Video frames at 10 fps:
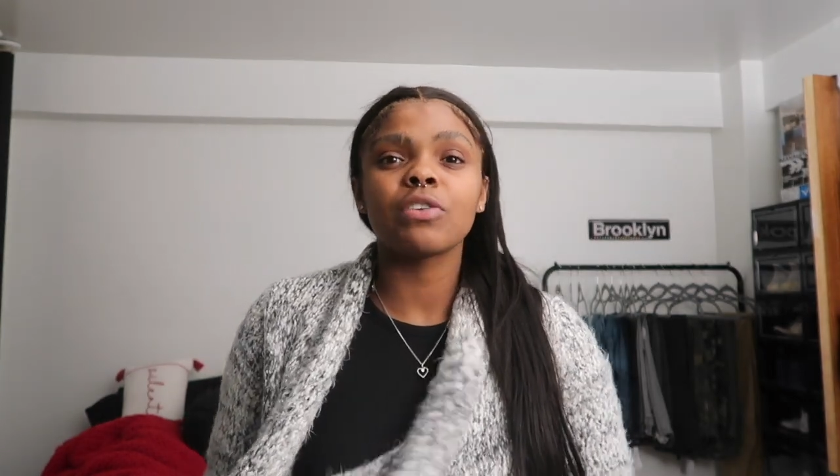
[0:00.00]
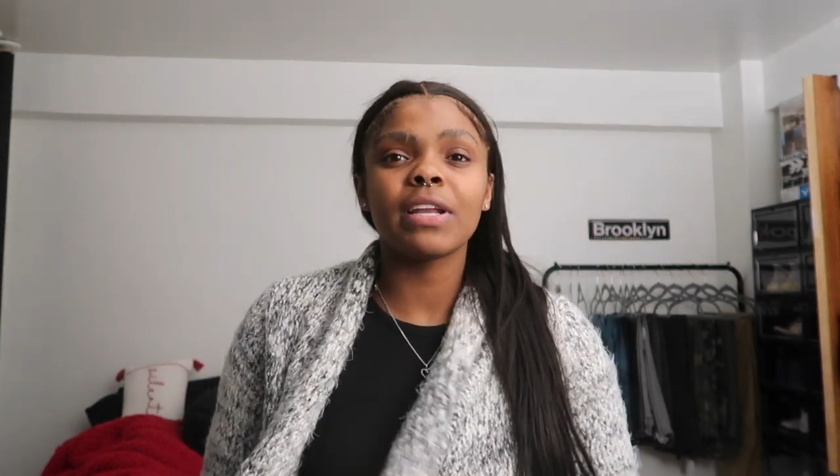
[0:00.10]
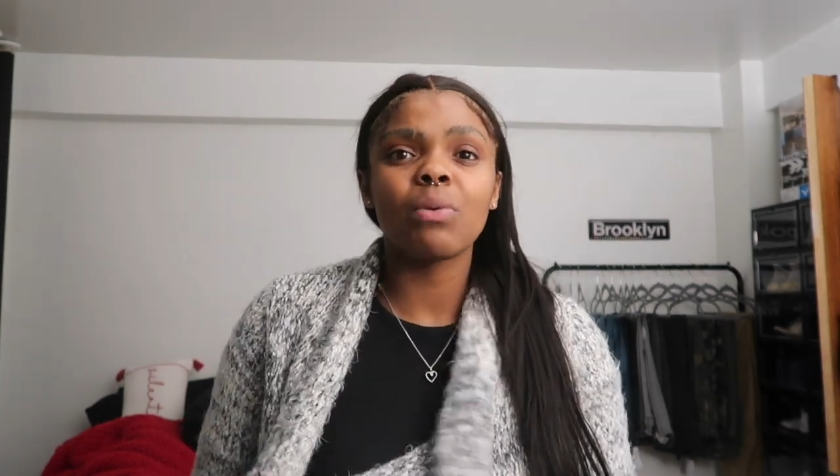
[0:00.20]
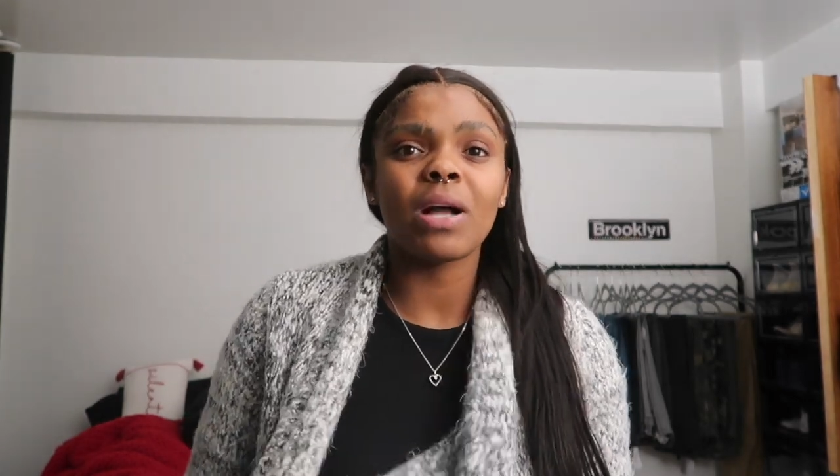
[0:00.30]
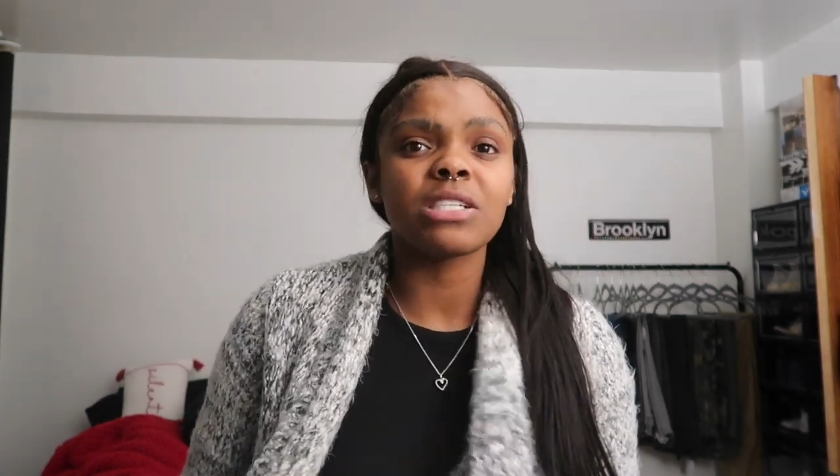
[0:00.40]

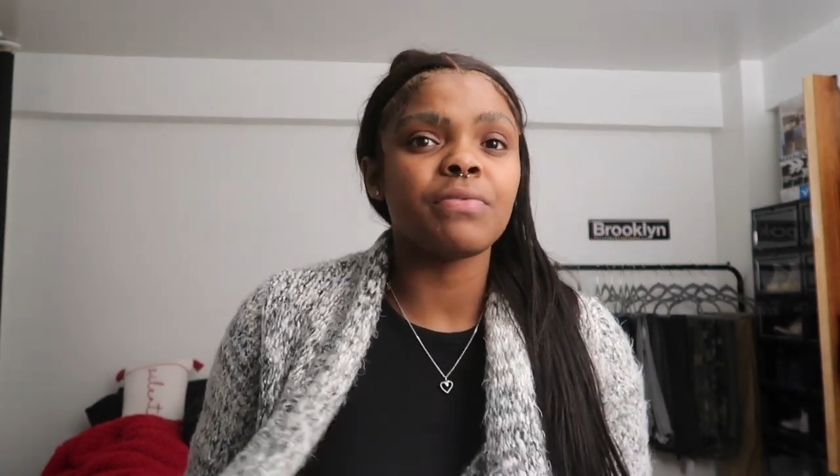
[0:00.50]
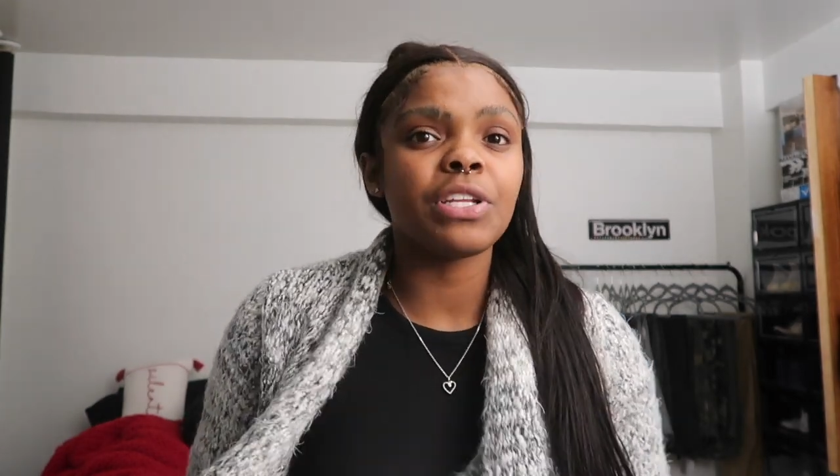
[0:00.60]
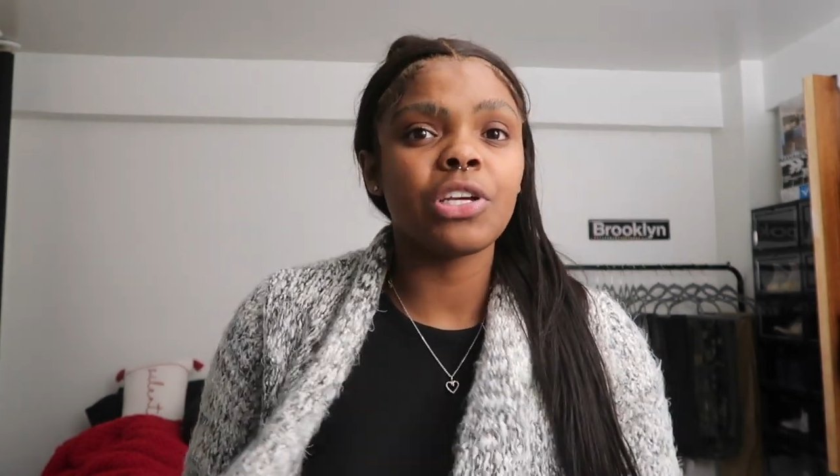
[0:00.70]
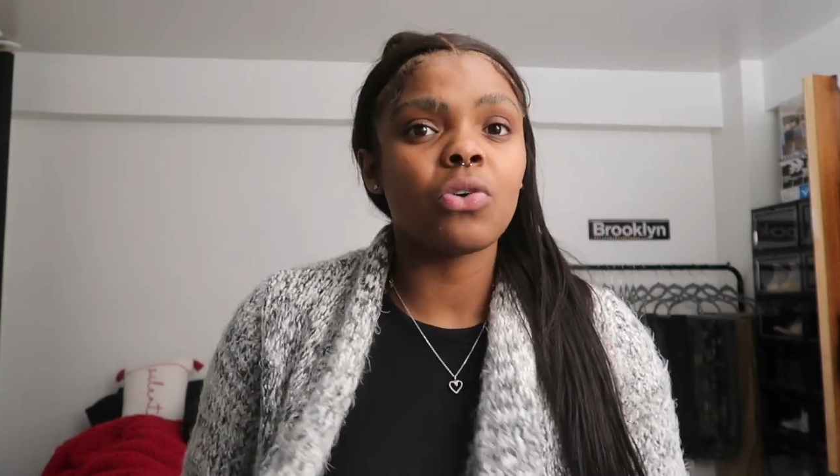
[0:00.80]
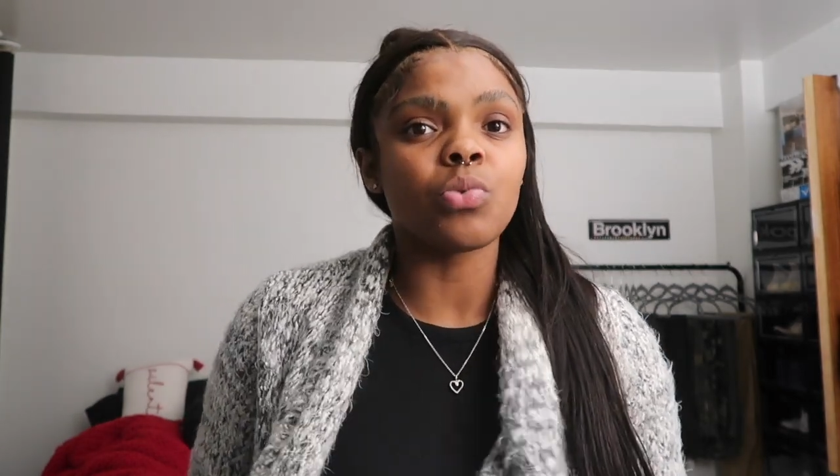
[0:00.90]
already watching
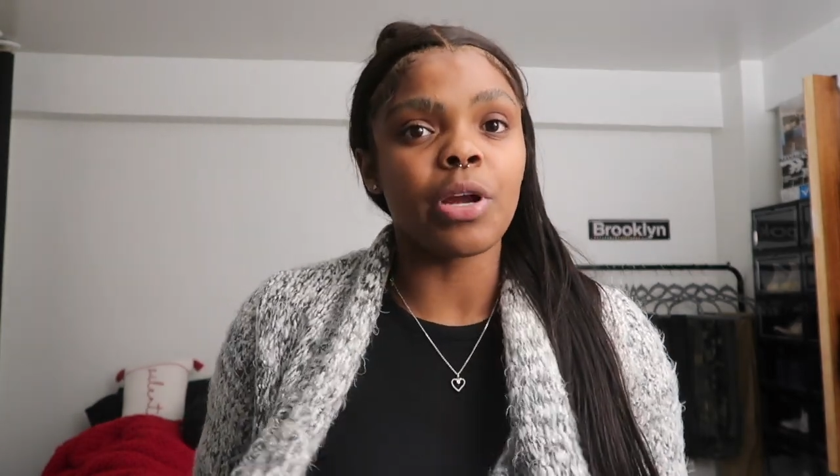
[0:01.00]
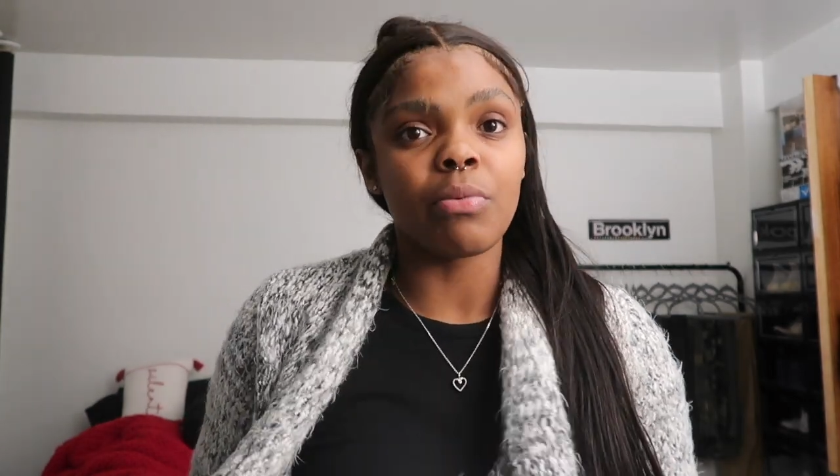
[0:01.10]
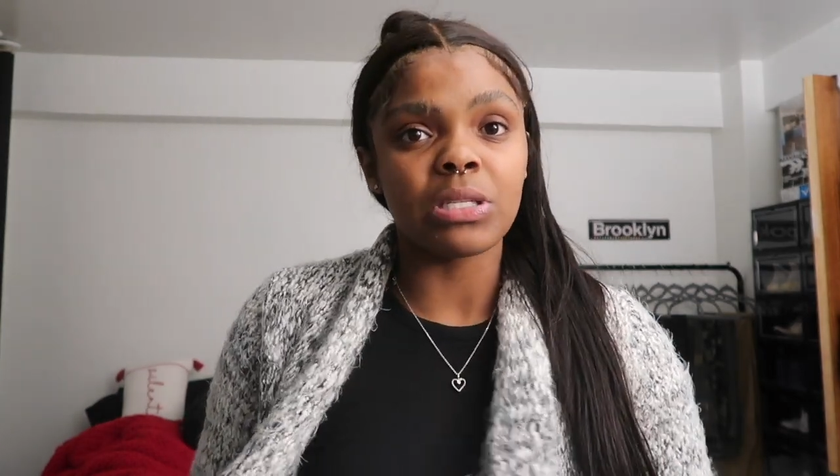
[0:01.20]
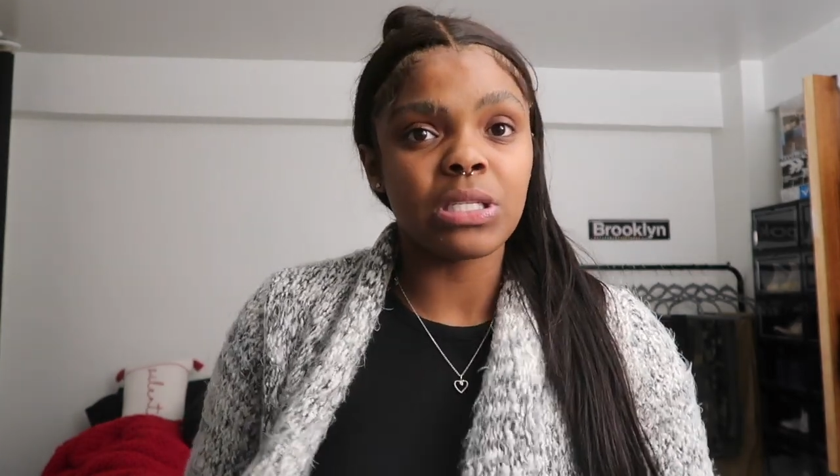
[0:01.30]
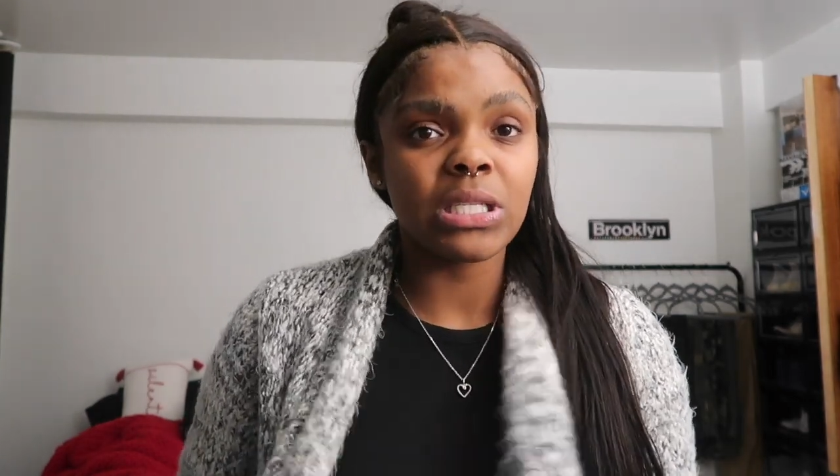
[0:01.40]
videos where it
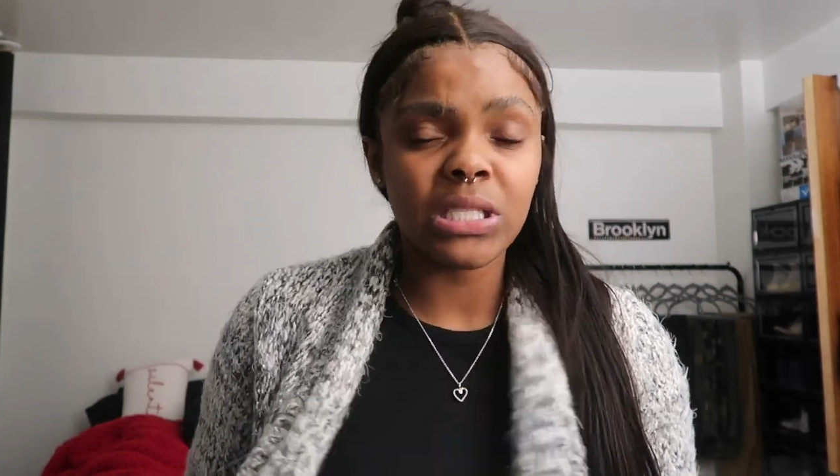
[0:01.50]
was